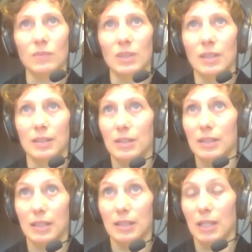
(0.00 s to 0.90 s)
it
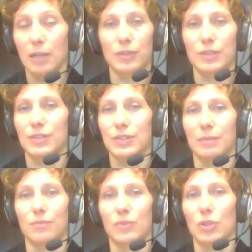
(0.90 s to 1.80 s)
covers
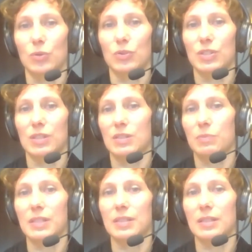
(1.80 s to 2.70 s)
those
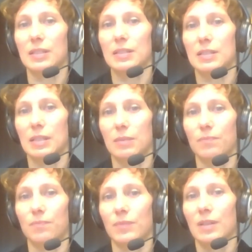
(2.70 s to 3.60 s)
species
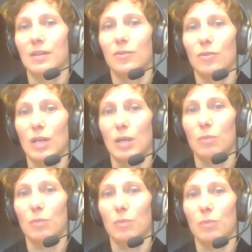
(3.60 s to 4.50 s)

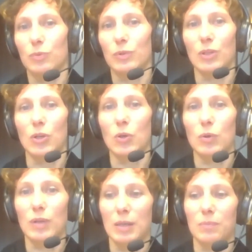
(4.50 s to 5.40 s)
of which we
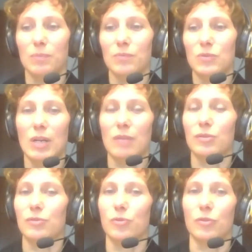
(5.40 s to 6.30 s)
know
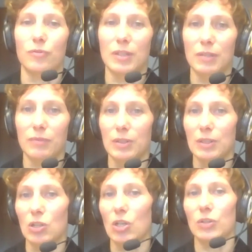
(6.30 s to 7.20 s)
travel for very, very
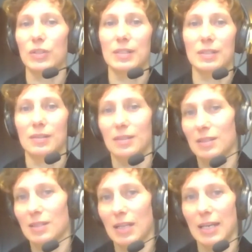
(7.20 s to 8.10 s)
long
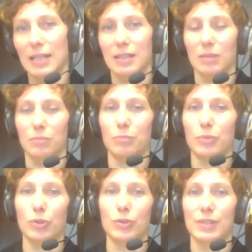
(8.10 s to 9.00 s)
distances, like
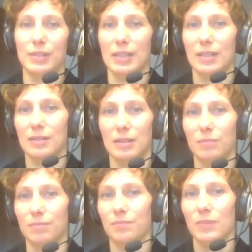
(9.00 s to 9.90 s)
birds that
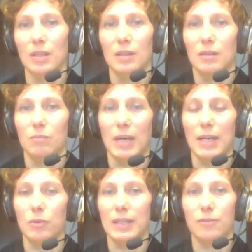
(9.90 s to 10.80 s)

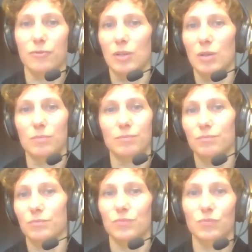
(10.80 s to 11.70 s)
migrate from
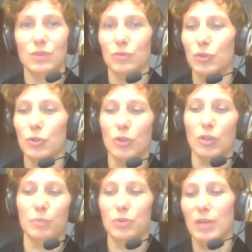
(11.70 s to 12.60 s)

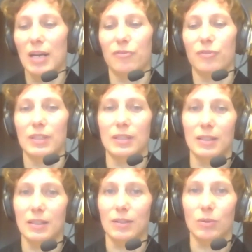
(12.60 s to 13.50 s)
Europe to
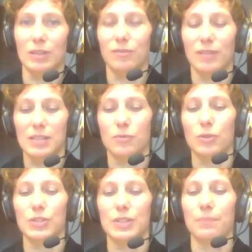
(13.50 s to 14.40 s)
Africa and vice
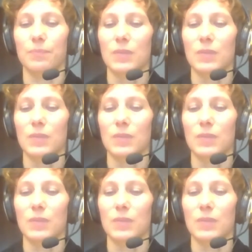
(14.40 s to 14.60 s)
versa.